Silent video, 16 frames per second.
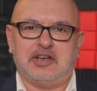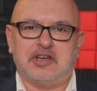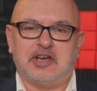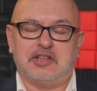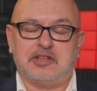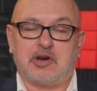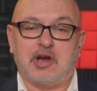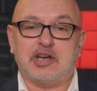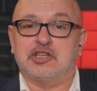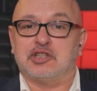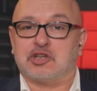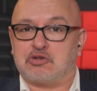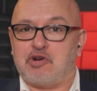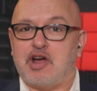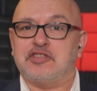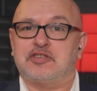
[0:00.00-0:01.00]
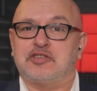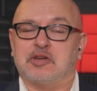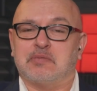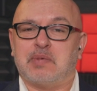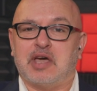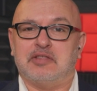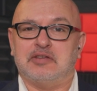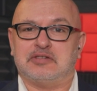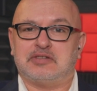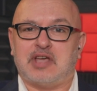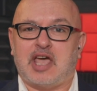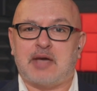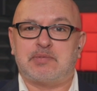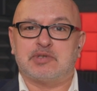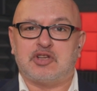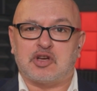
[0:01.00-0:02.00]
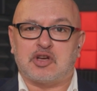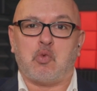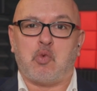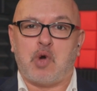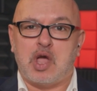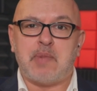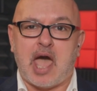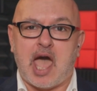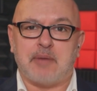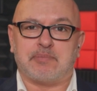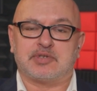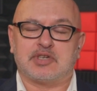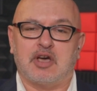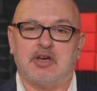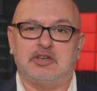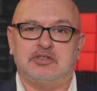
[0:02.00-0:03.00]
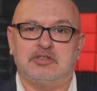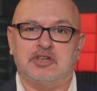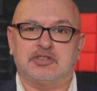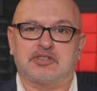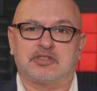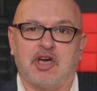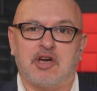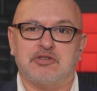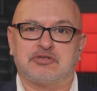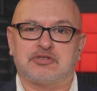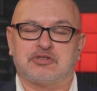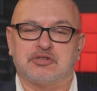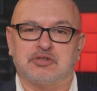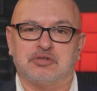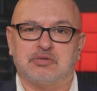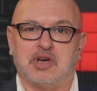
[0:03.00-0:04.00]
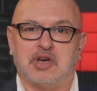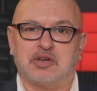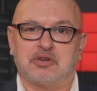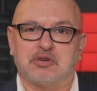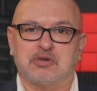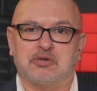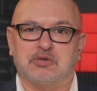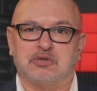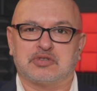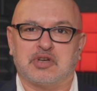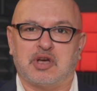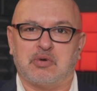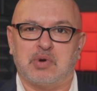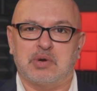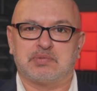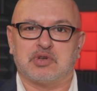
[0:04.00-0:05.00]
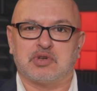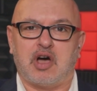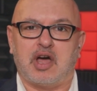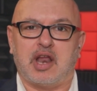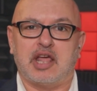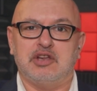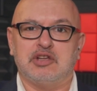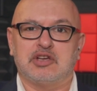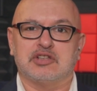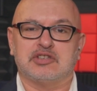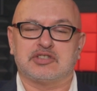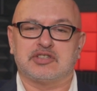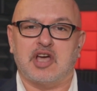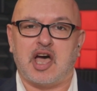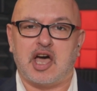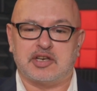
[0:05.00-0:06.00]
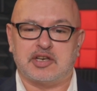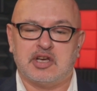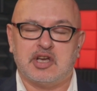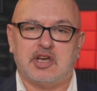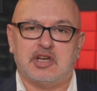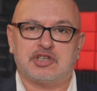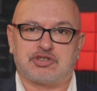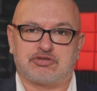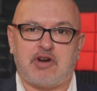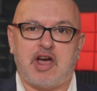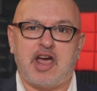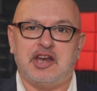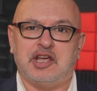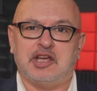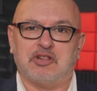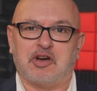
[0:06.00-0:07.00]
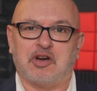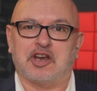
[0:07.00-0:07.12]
And uh, the, actually, the great thing about this app, it's like a web app. So you just go to uh, Google's uh, website and you can start training